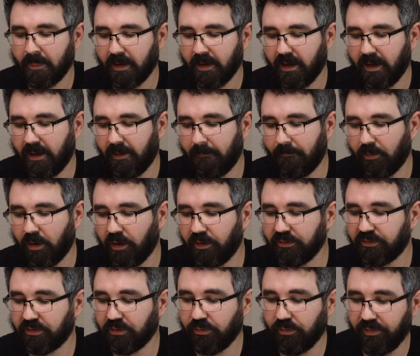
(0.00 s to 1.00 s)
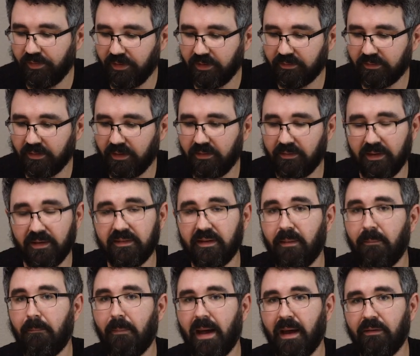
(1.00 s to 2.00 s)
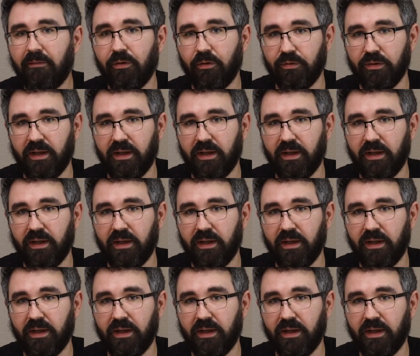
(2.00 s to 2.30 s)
Also, this lens is a macro